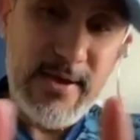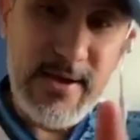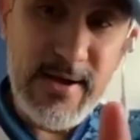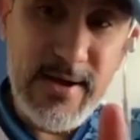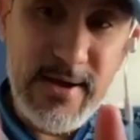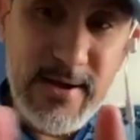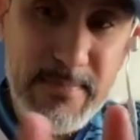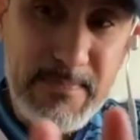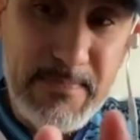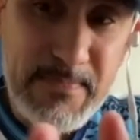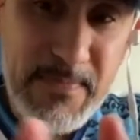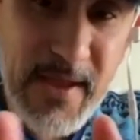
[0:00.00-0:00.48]

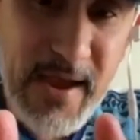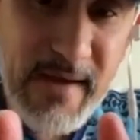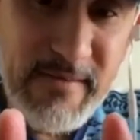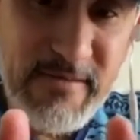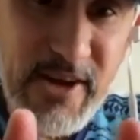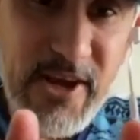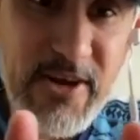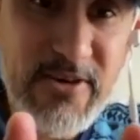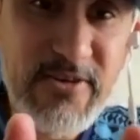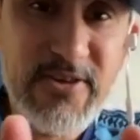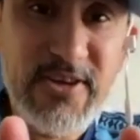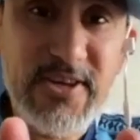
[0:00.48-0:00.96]
I've
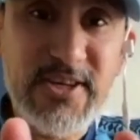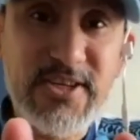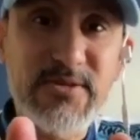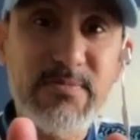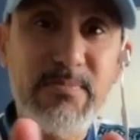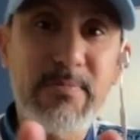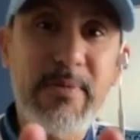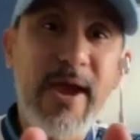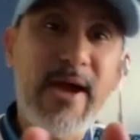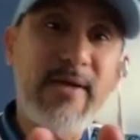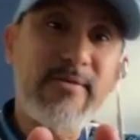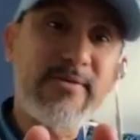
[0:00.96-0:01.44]
learned these
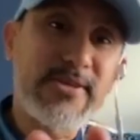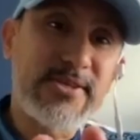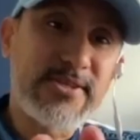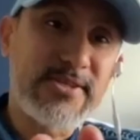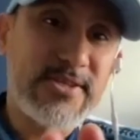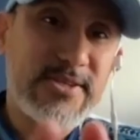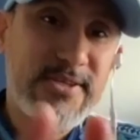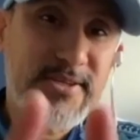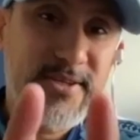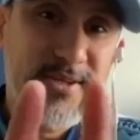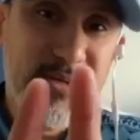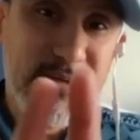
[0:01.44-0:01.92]

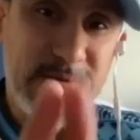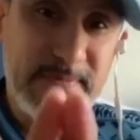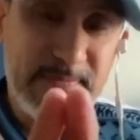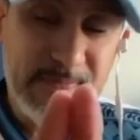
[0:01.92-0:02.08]
parents,